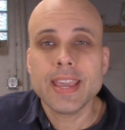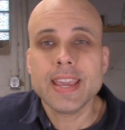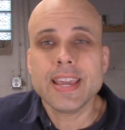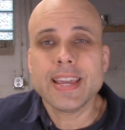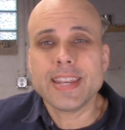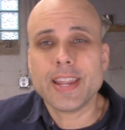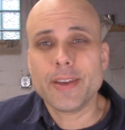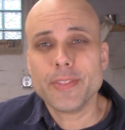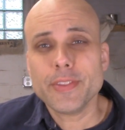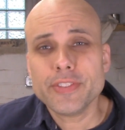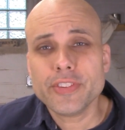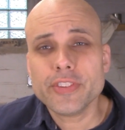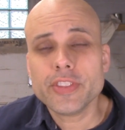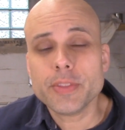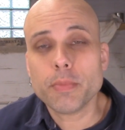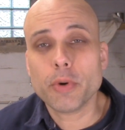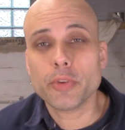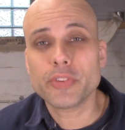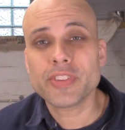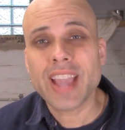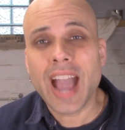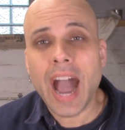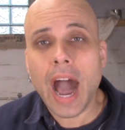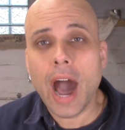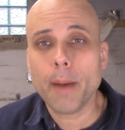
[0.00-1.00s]
Now this is the
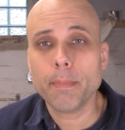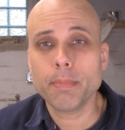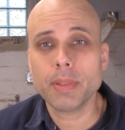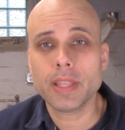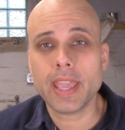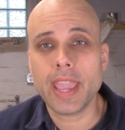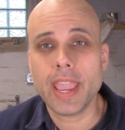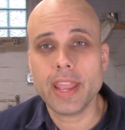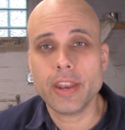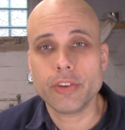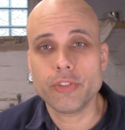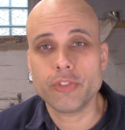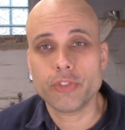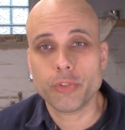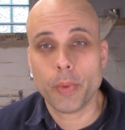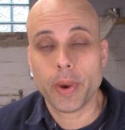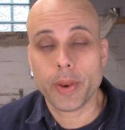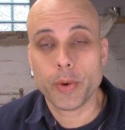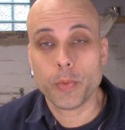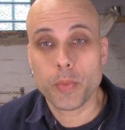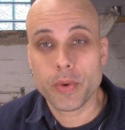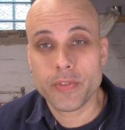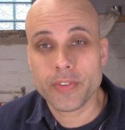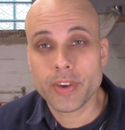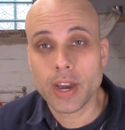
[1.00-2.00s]
most complicated
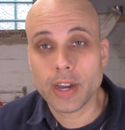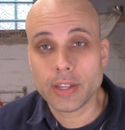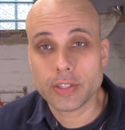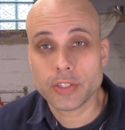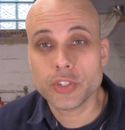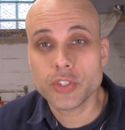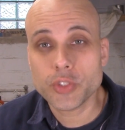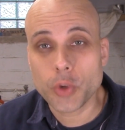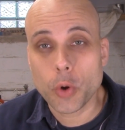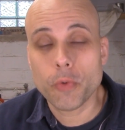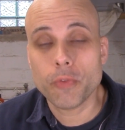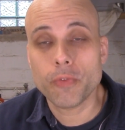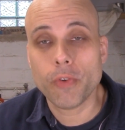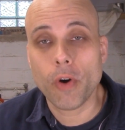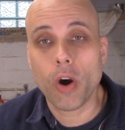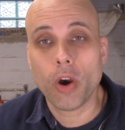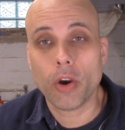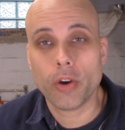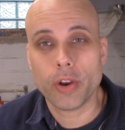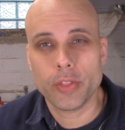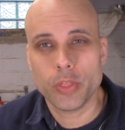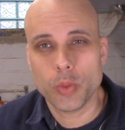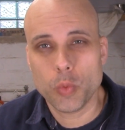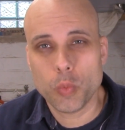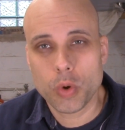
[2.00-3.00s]
joint we've cut so
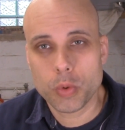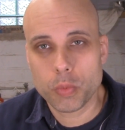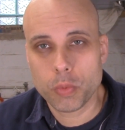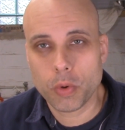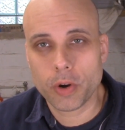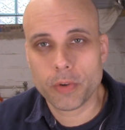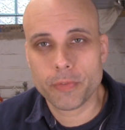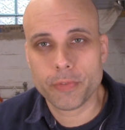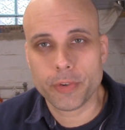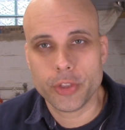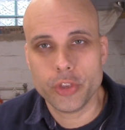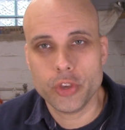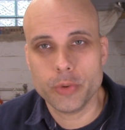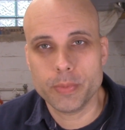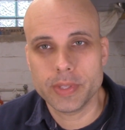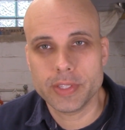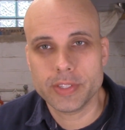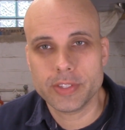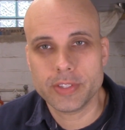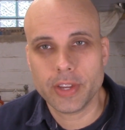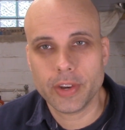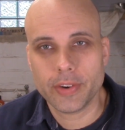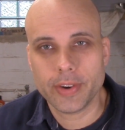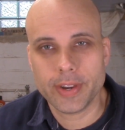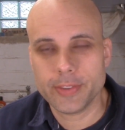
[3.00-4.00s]
far in the Woodwork for Humans
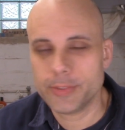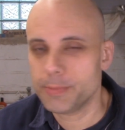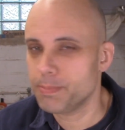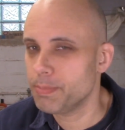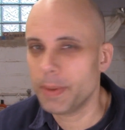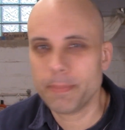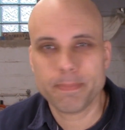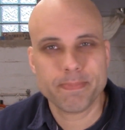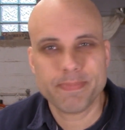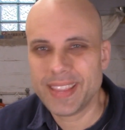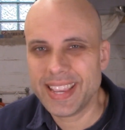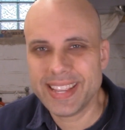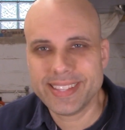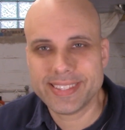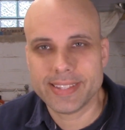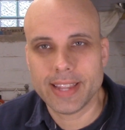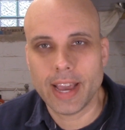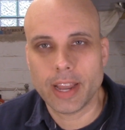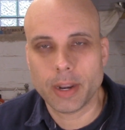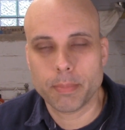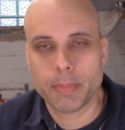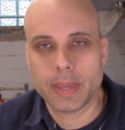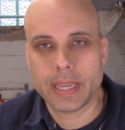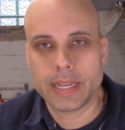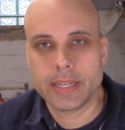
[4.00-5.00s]
series, but it's
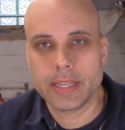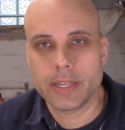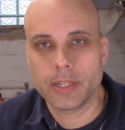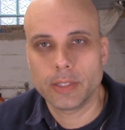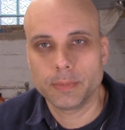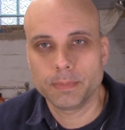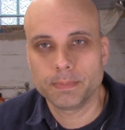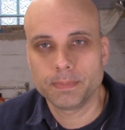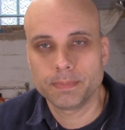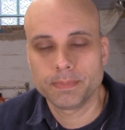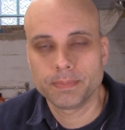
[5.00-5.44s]
not a big deal.